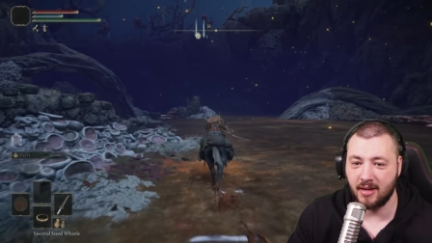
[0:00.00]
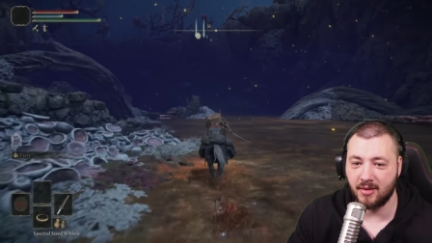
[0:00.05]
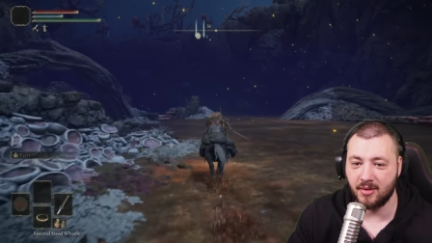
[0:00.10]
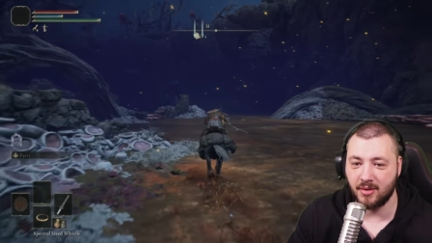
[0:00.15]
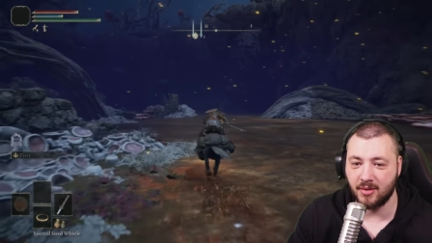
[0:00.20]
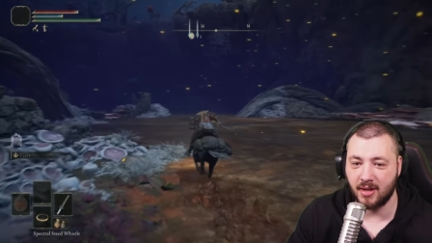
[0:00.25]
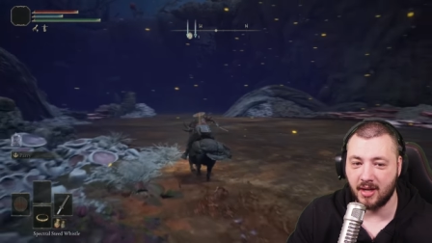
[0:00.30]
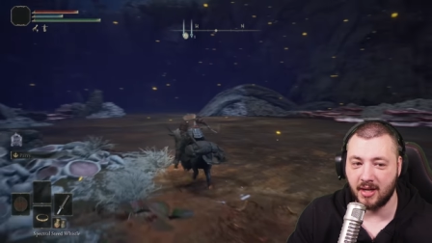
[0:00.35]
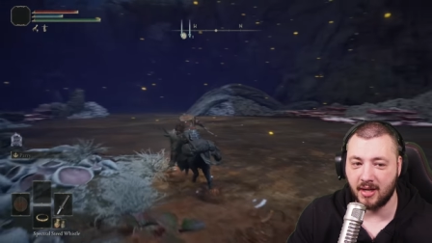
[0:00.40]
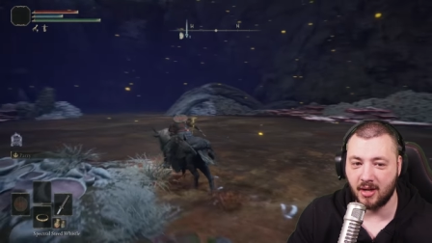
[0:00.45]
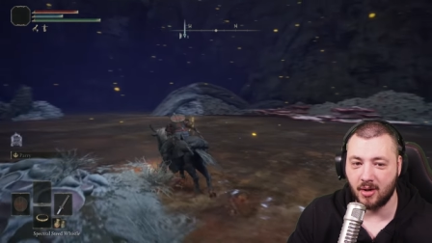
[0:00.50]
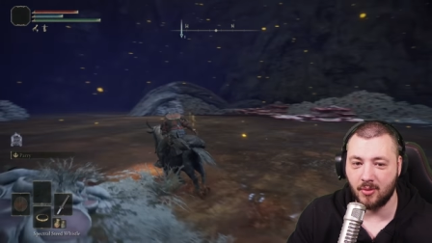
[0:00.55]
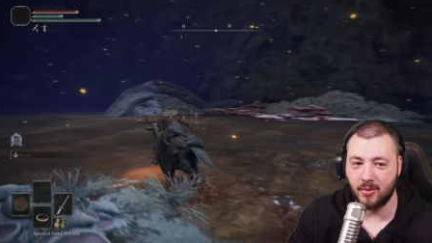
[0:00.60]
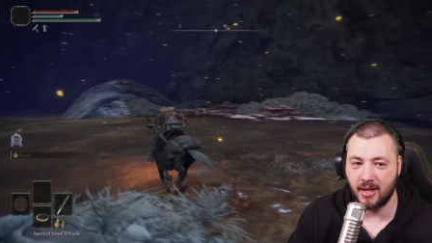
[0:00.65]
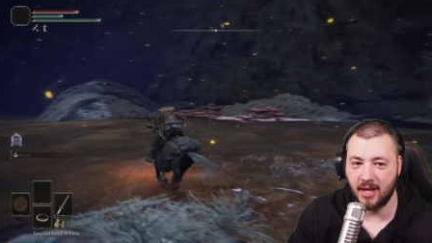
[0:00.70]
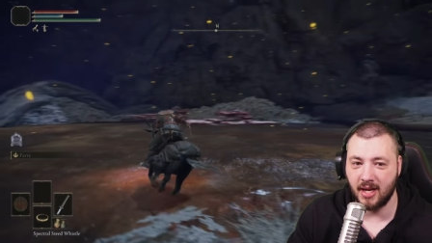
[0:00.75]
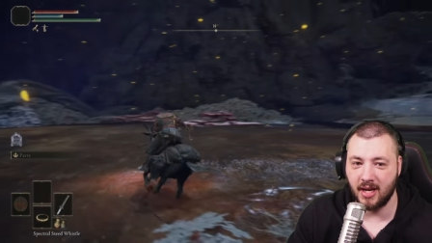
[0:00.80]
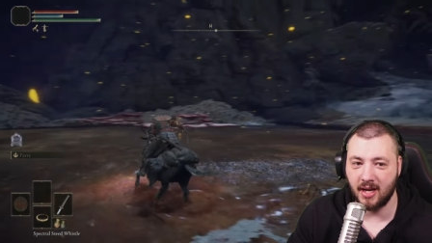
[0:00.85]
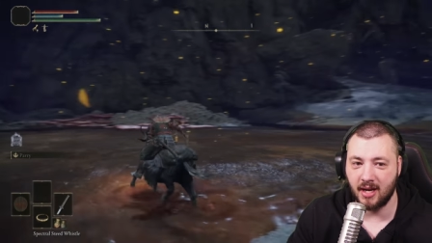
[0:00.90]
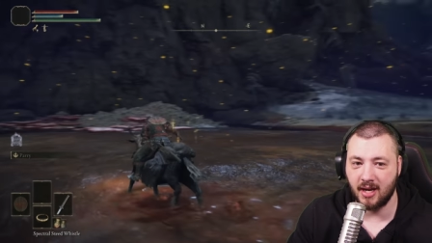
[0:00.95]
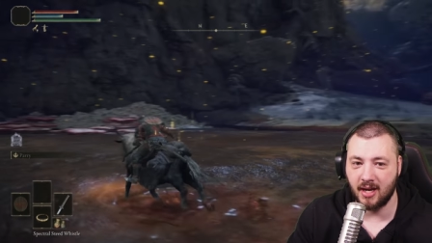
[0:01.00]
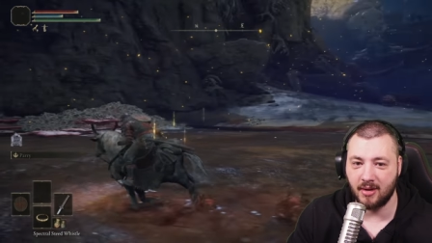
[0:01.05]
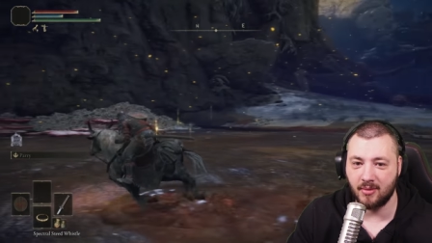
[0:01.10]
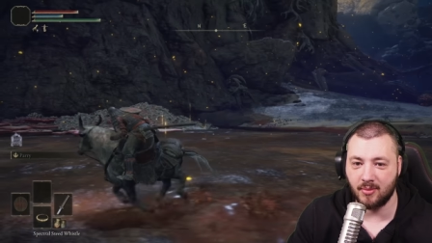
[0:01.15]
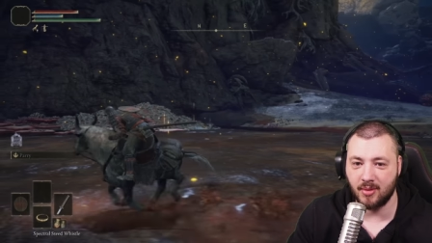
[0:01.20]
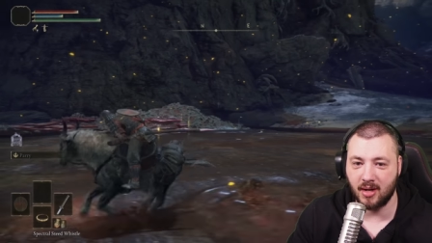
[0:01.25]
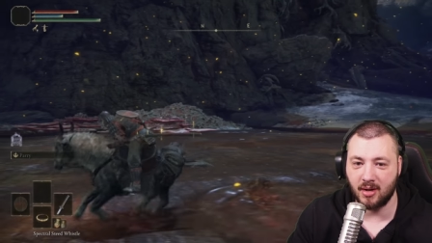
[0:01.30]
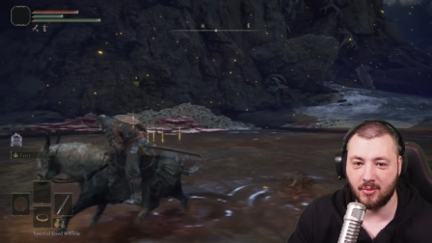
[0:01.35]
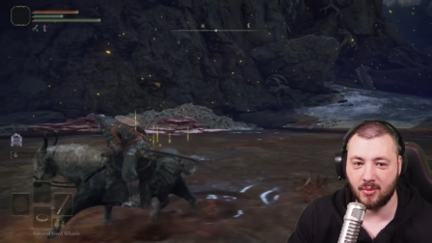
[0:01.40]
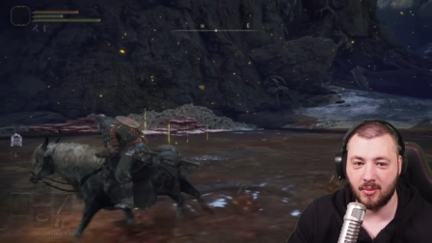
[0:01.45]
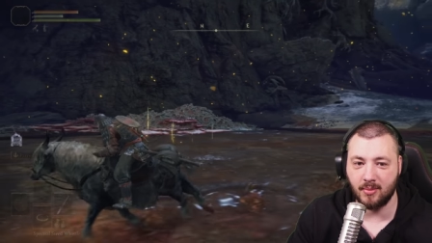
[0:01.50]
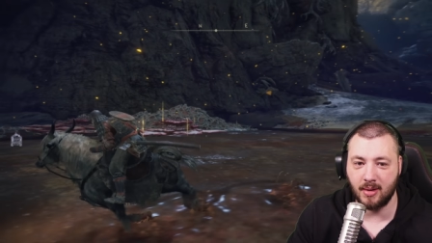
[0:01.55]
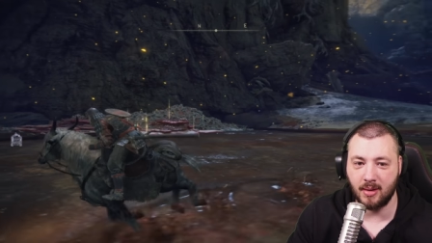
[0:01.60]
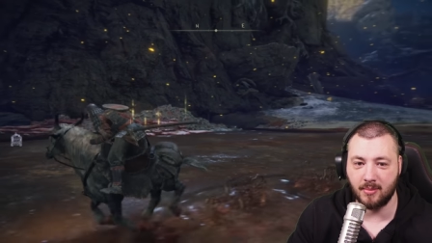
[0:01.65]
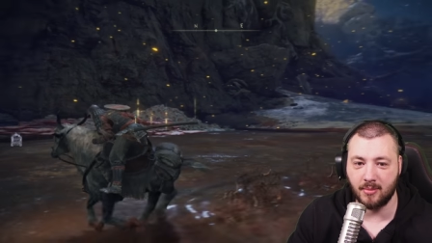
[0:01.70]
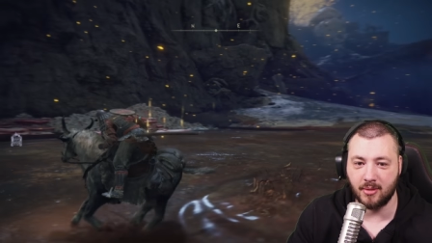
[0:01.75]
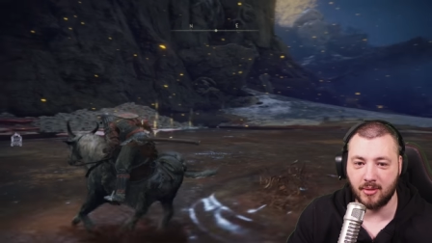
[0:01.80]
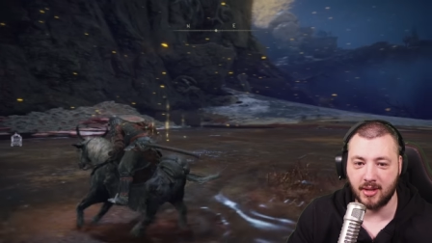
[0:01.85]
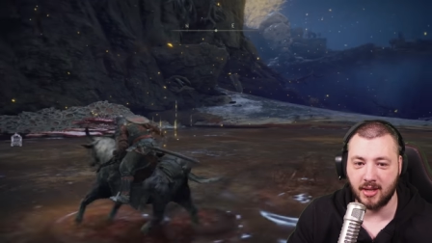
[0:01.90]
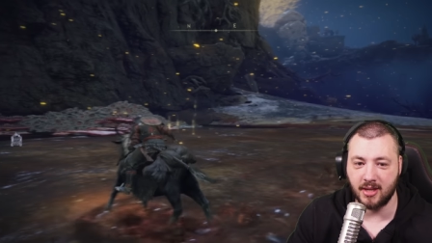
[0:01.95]
And you're like, oh yeah, I, I
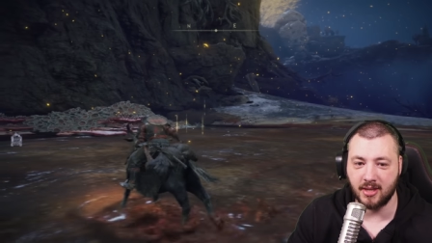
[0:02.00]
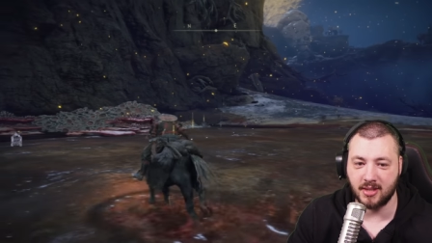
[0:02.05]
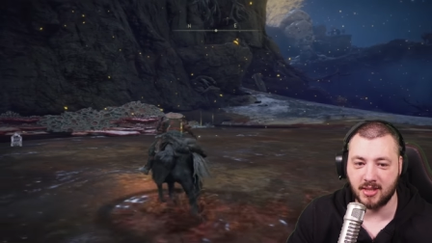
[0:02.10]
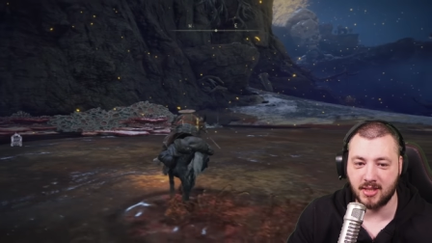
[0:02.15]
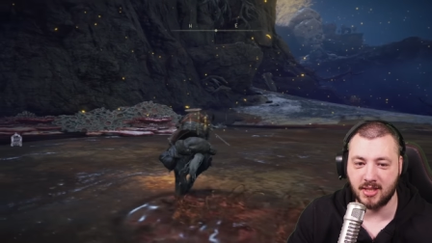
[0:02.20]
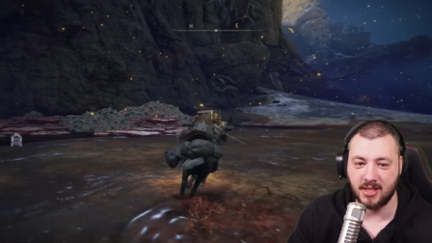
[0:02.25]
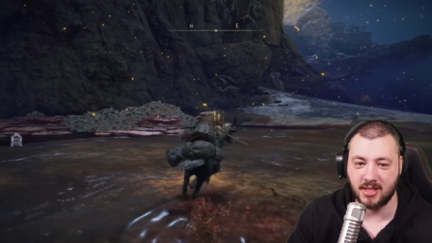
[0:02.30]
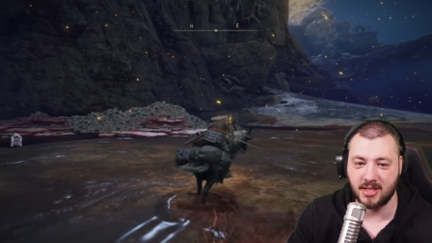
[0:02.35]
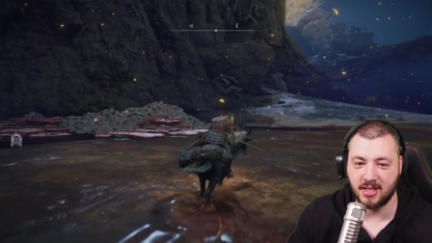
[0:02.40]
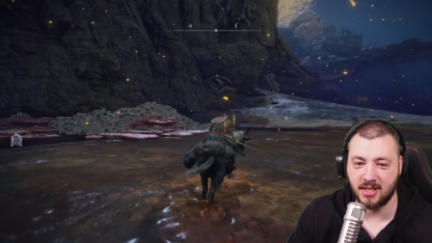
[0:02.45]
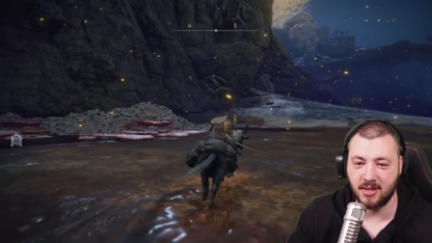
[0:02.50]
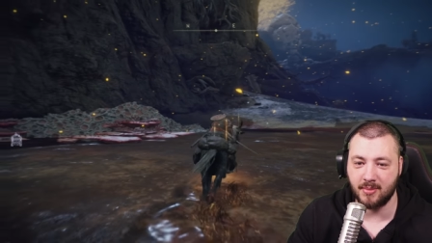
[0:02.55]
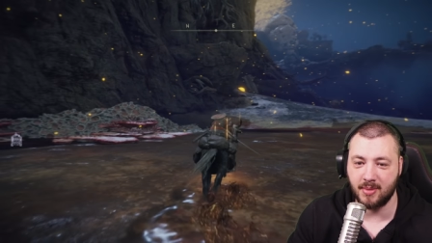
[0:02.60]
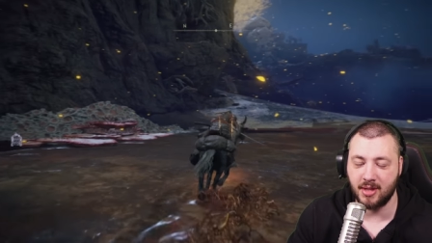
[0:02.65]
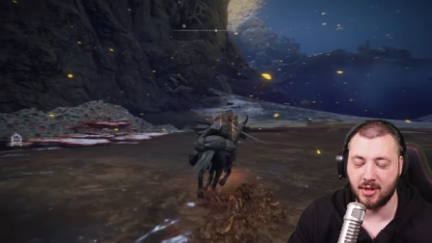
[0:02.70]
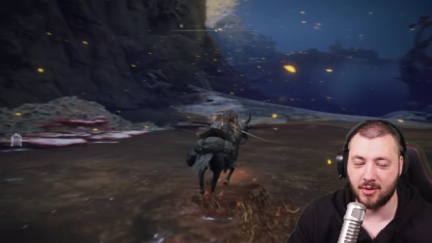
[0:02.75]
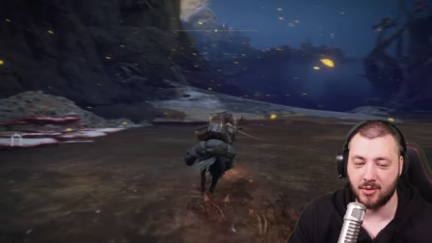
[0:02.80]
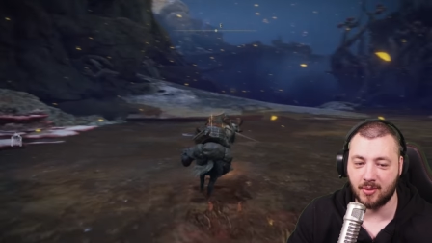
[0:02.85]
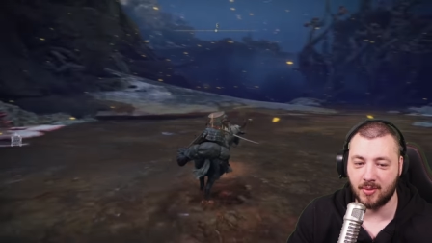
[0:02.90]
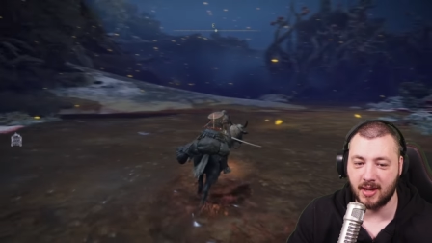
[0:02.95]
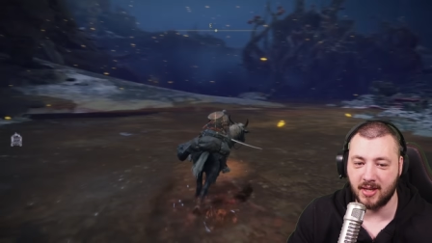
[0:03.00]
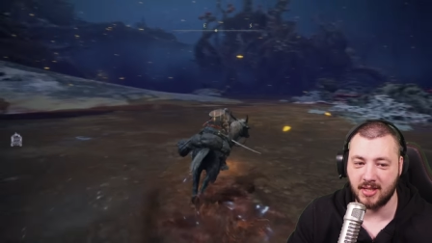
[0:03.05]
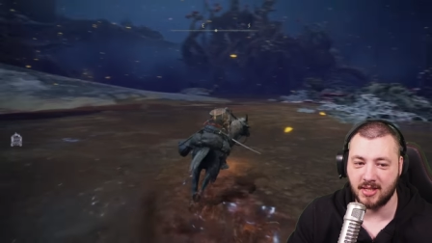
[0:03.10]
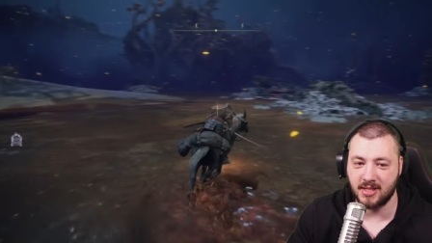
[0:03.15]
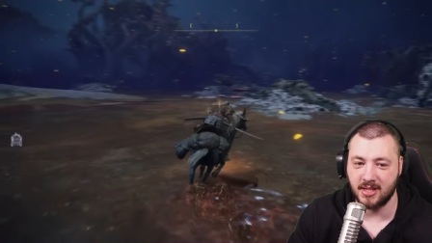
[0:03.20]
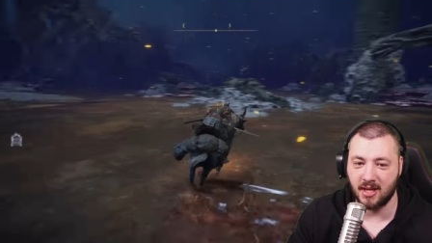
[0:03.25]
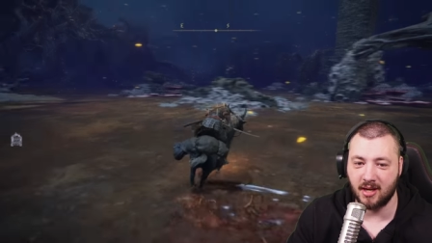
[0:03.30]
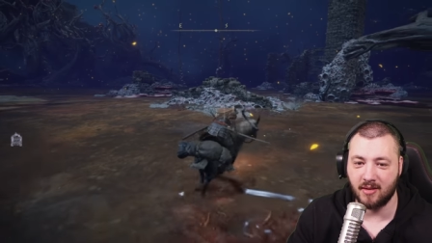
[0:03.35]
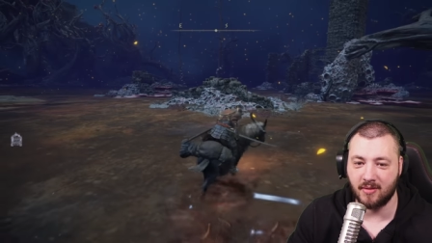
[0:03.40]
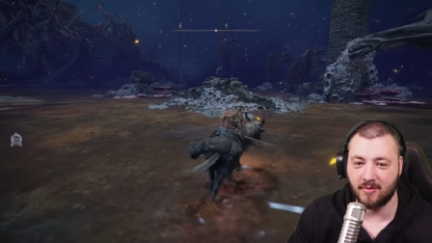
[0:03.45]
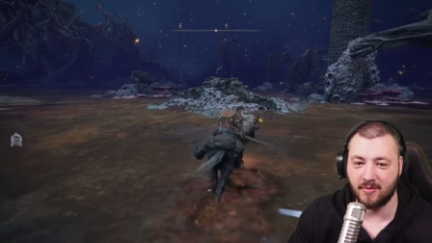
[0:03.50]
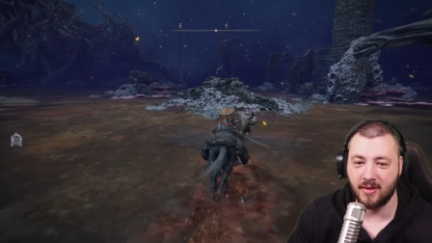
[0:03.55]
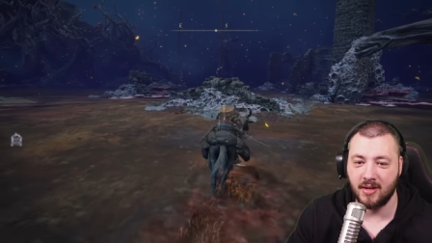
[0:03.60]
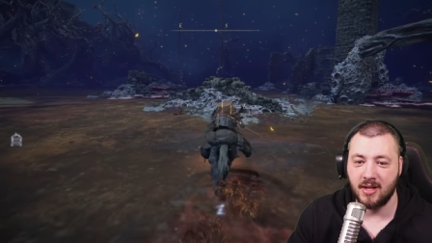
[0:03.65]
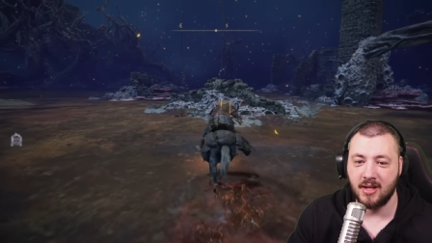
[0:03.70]
remember this. This is the meteorite stuff.